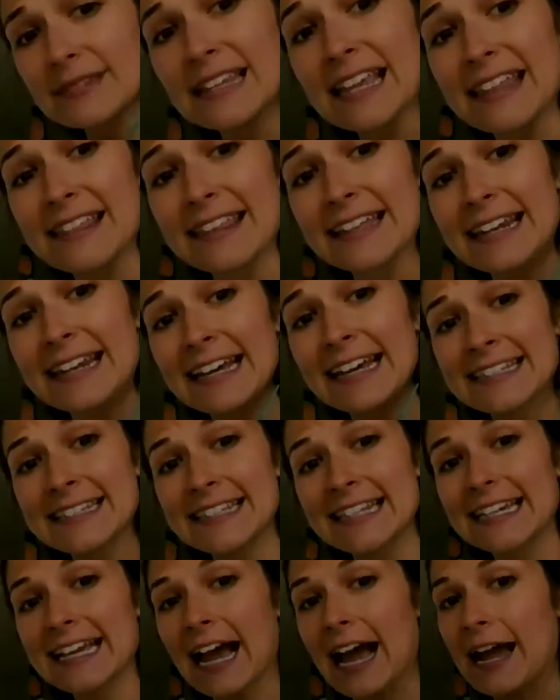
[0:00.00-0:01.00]
The next
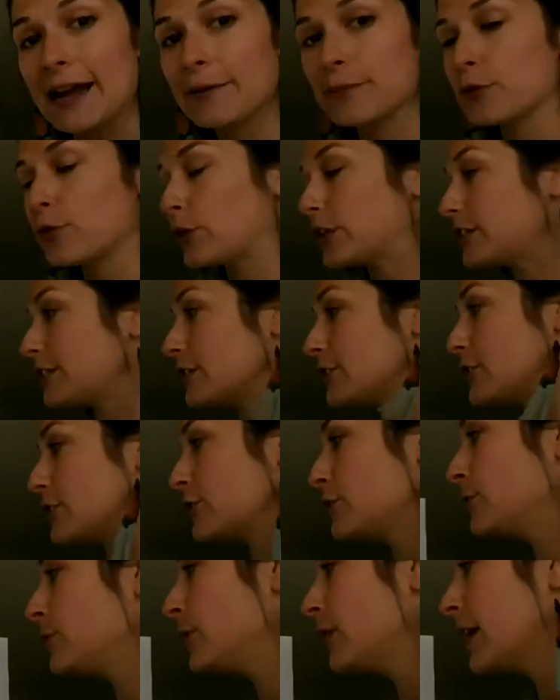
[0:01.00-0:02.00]
thing I am going to
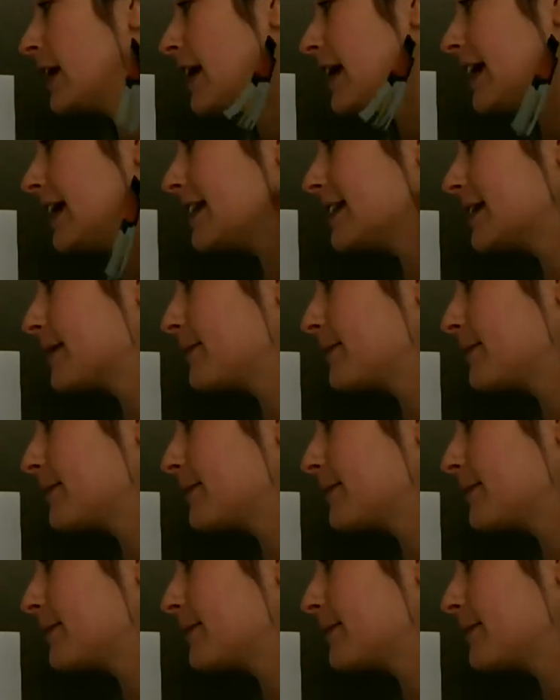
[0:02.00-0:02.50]
do is